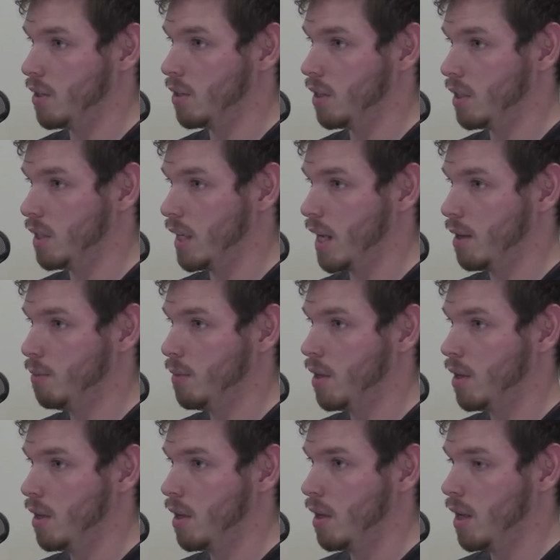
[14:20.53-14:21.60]
as a DM
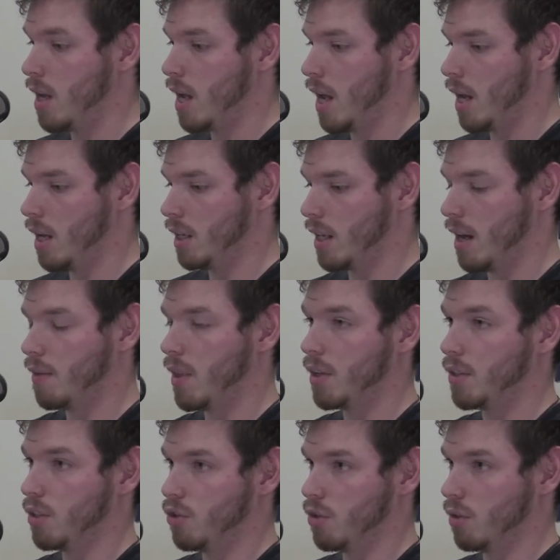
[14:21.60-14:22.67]
and gave
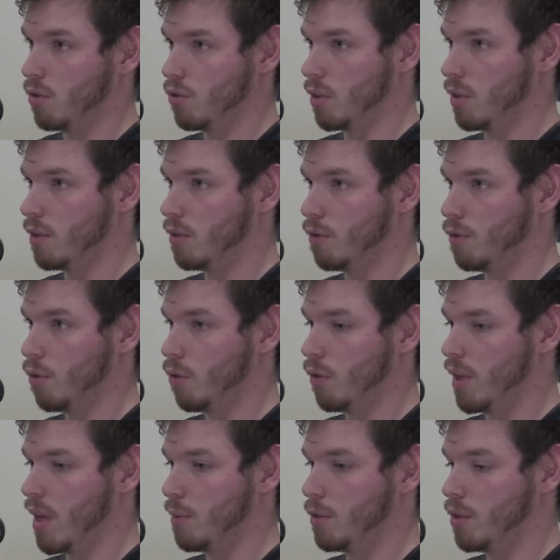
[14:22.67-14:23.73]
that to children for
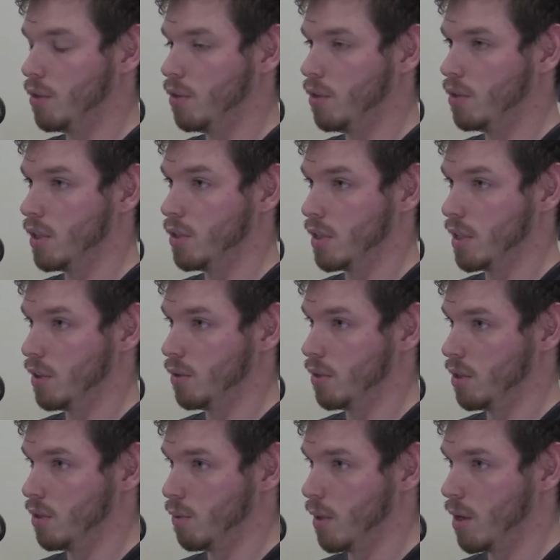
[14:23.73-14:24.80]
them to use as
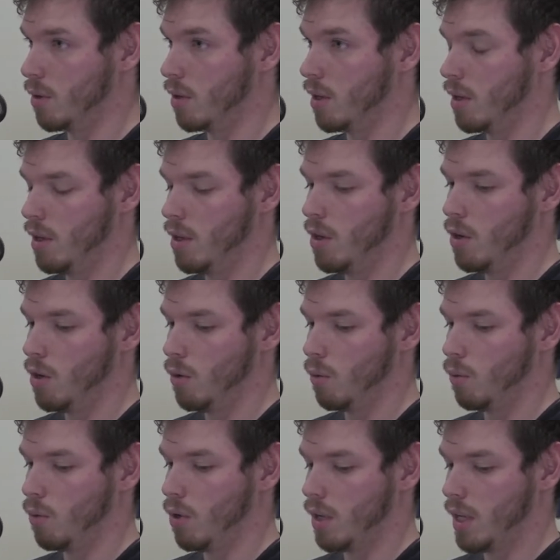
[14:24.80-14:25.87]
skills as well?
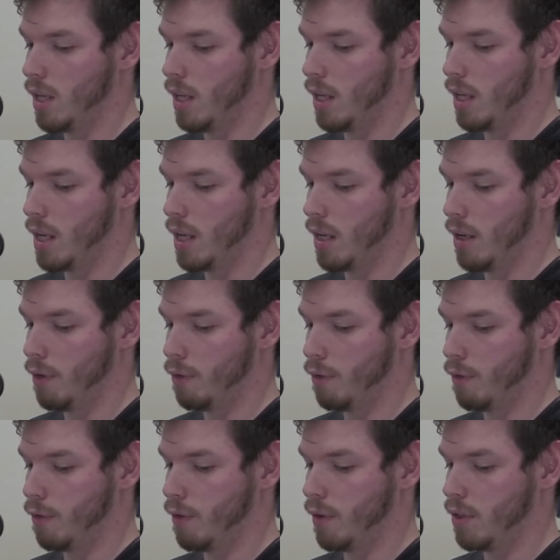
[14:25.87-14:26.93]
What if
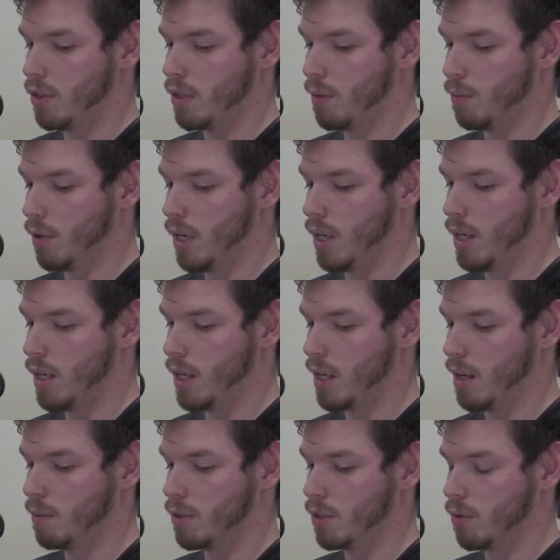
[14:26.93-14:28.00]
somebody
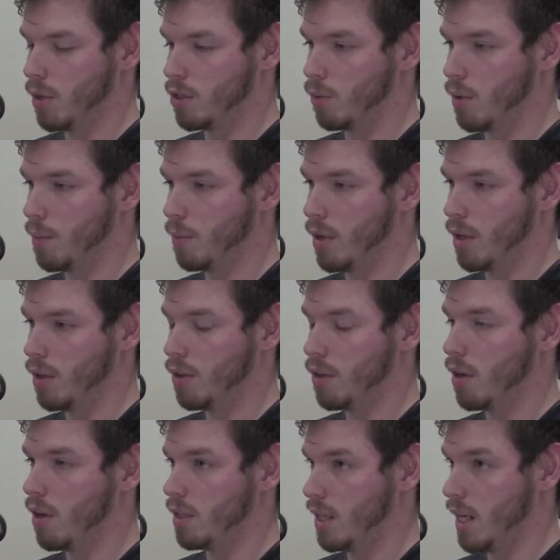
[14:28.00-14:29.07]
comes to us when we're
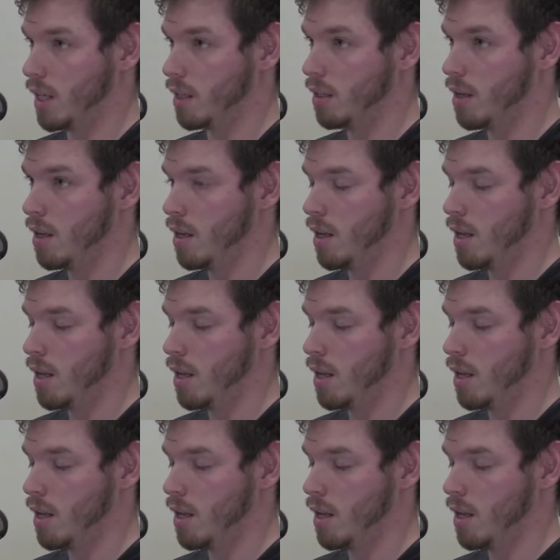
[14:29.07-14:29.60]
13